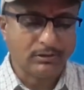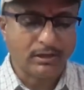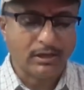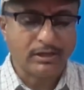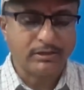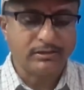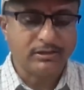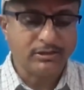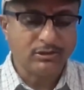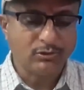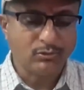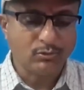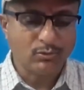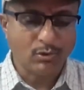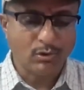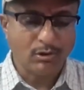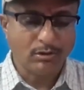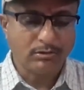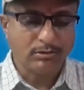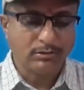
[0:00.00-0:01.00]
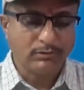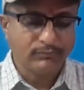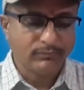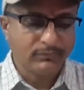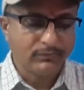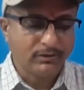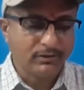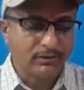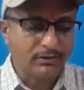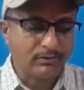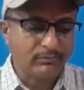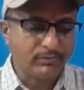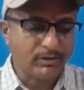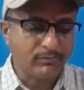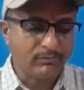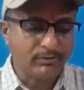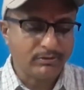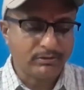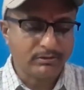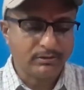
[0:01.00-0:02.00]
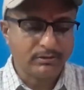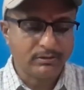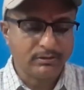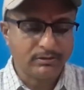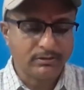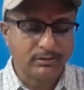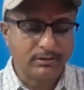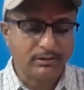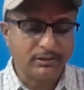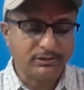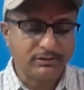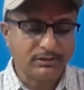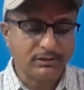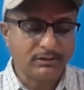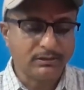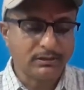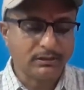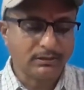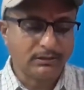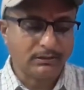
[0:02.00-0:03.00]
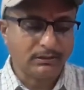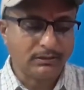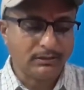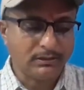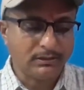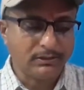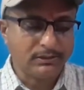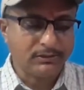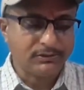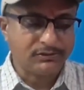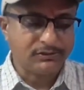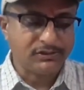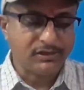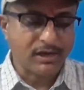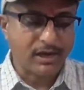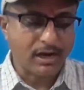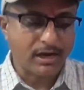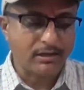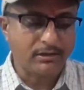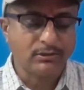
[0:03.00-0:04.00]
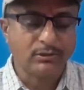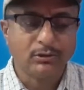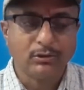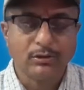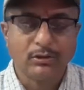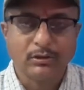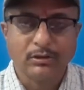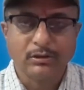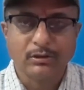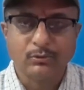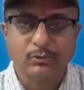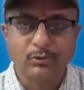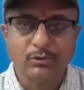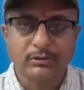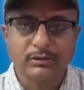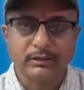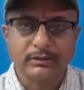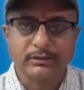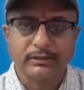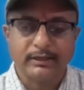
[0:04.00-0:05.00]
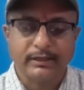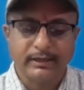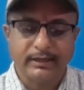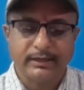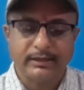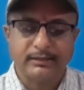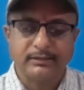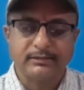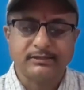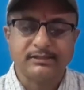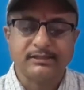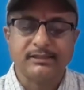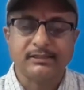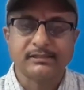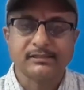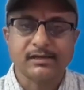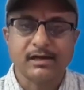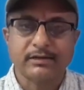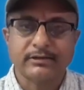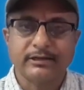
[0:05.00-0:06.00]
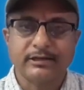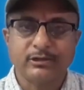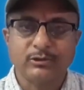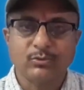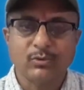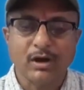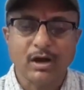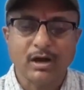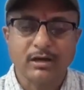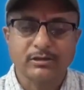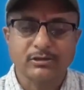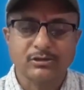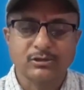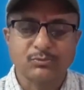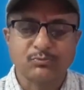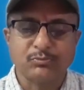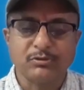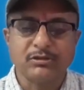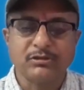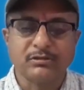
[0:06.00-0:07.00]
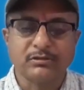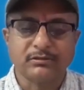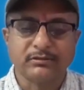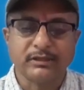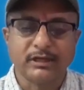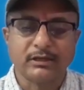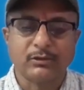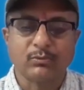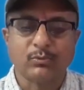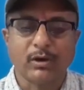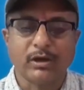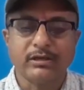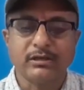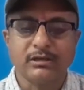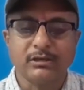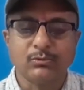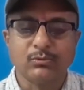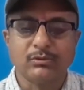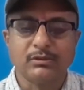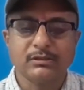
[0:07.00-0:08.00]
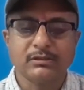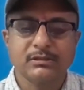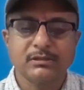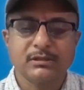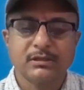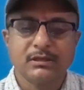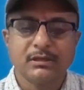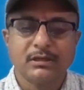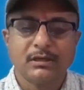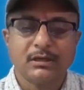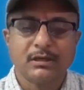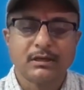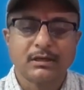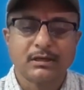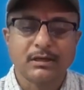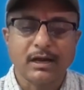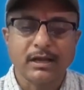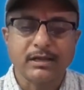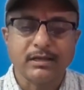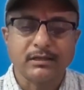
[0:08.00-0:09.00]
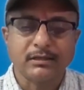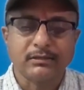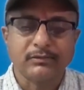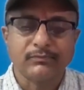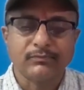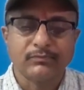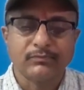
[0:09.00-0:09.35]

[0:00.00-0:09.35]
I think you all remember the little girl. She had awoken and she started to ask Peter that why he was crying.